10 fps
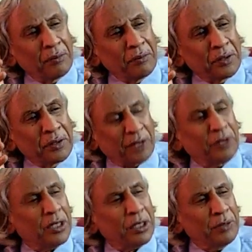
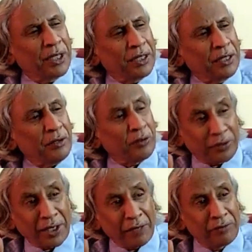doesn't mean
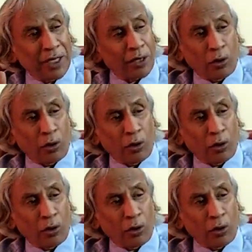safe air all the